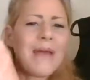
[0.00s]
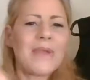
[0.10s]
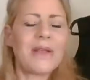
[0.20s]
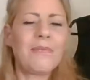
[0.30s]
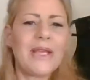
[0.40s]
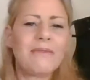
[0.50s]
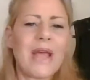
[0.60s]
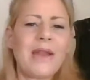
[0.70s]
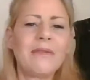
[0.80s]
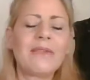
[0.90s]
i'm not a big
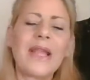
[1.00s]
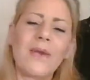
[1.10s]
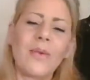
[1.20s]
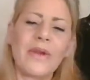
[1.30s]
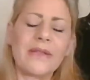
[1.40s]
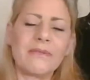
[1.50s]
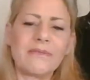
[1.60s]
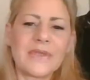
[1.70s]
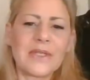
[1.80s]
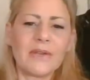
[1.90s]
i don't like wearing
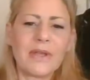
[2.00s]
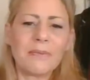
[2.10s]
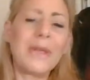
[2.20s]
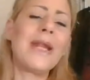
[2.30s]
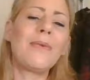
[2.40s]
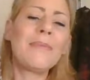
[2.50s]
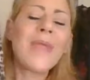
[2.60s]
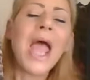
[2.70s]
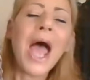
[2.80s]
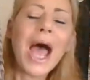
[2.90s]
silk but anyway
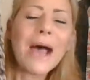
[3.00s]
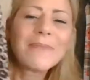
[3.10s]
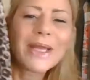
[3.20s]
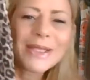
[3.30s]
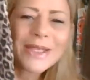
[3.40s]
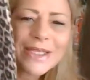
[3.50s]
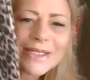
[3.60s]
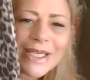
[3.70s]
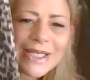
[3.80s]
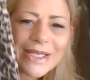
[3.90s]
um
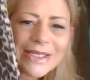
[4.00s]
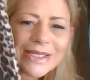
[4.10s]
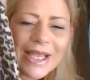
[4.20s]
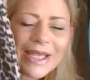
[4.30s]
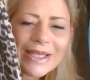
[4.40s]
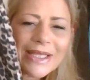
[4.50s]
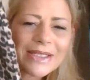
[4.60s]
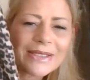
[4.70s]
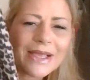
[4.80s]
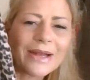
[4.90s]
this is like
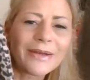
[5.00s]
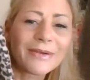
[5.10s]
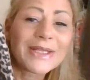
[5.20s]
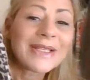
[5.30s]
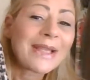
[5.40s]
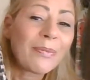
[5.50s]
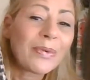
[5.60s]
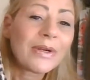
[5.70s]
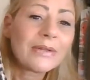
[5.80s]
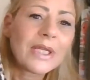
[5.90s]
this i don't know is it
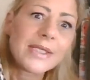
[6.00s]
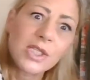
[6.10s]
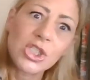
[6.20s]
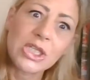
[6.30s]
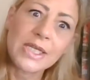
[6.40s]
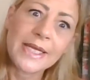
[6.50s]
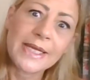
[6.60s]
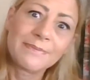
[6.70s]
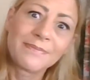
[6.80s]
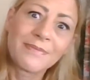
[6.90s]
leopard is it
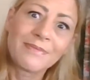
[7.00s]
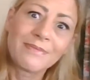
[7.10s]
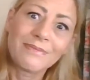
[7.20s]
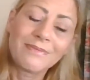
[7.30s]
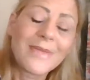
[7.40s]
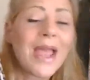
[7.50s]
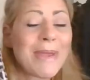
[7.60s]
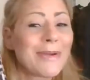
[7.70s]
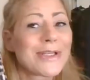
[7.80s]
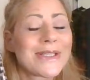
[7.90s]
cheetah
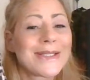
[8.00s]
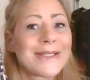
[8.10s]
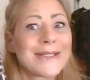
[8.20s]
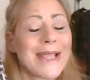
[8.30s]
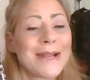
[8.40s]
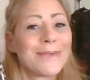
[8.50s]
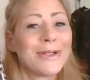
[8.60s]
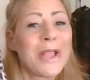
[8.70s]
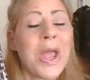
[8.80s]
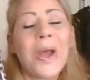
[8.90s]
maybe i'll just list it as
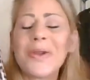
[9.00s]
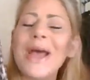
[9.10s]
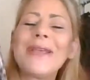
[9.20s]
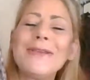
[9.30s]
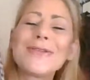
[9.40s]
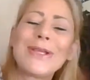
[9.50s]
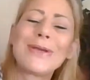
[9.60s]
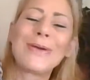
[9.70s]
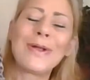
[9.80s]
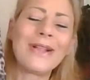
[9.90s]
animal no i usually
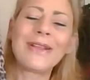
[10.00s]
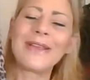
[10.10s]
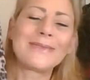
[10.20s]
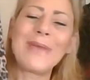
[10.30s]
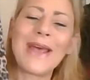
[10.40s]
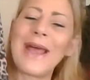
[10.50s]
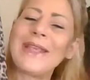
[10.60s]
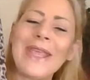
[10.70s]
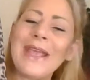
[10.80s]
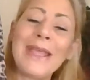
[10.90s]
google because man i
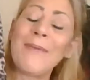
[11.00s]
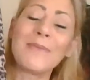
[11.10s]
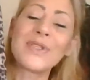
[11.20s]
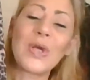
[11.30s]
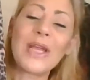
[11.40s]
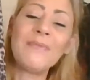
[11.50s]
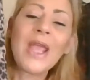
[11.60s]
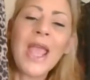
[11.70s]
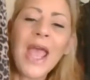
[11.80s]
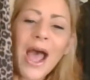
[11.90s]
can't keep them
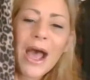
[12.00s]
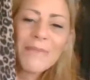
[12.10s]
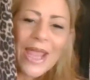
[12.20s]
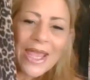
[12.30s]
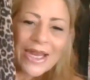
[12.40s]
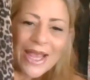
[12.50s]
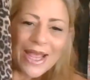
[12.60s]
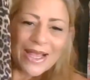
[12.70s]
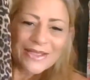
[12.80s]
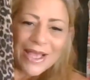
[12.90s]
straight um and it
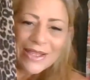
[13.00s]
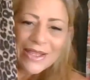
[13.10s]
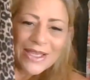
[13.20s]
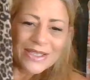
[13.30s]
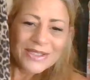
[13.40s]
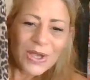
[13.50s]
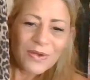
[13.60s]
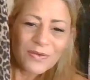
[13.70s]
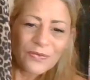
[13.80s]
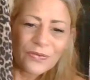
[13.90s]
has this
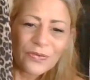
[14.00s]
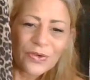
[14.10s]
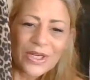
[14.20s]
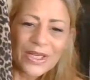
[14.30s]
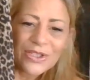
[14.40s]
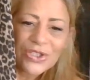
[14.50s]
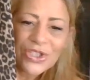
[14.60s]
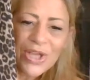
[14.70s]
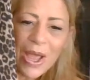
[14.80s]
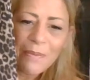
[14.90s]

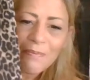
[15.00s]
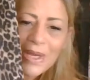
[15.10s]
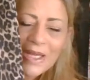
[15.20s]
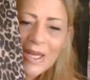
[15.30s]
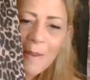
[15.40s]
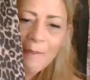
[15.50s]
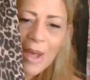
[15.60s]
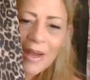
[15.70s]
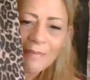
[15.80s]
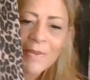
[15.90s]
fringed beaded
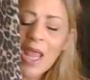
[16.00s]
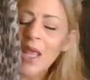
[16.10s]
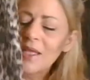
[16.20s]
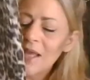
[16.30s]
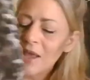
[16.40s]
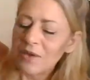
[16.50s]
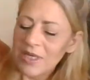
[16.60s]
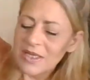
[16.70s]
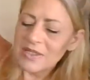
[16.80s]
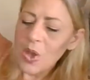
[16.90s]
bottom now there
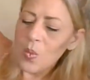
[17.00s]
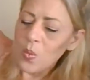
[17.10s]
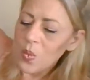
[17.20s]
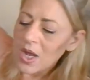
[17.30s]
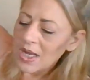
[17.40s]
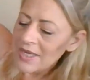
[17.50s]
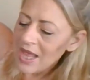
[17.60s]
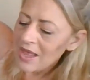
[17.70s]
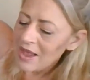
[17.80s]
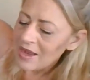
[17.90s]
is one
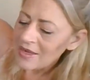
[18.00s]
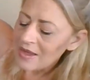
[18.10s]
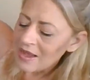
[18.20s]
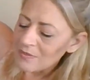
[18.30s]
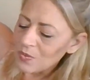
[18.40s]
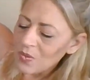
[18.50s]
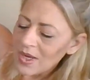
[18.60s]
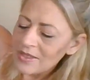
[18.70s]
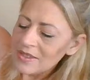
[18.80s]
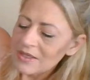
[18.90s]
i um
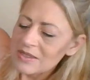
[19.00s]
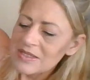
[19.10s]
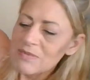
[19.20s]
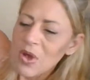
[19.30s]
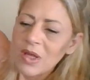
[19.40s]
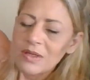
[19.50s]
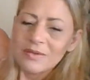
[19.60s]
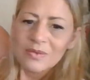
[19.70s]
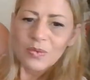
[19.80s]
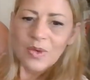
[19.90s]
one
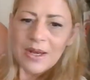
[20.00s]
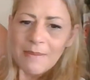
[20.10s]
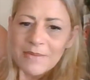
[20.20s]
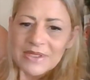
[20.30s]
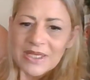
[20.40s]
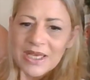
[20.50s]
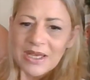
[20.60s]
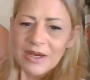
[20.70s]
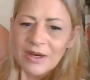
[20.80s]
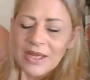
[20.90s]
small one missing
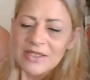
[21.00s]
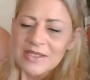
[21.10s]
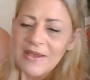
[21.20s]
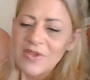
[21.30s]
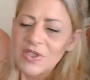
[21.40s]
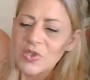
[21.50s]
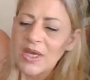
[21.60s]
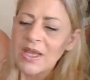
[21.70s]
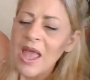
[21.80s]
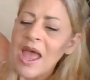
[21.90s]
here it does have the
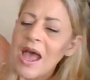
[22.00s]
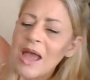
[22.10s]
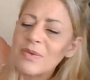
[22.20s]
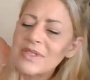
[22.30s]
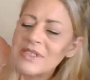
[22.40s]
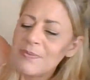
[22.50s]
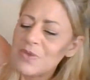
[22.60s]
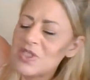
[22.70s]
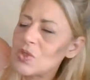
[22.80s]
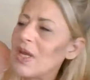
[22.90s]
string i will snip
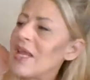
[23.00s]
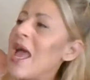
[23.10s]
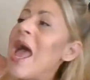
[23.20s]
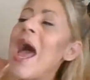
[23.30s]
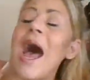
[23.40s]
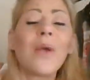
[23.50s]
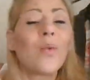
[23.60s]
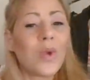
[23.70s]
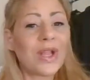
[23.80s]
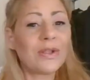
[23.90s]
the string I
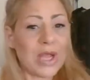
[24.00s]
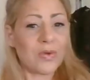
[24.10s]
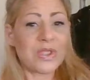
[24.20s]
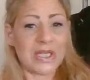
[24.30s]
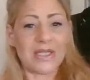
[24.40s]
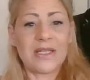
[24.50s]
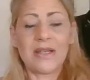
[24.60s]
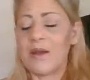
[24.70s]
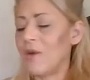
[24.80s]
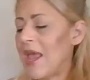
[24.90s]
will note it,
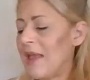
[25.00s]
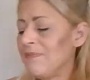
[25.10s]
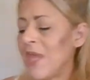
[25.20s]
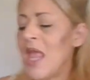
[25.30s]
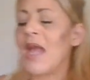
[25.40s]
okay?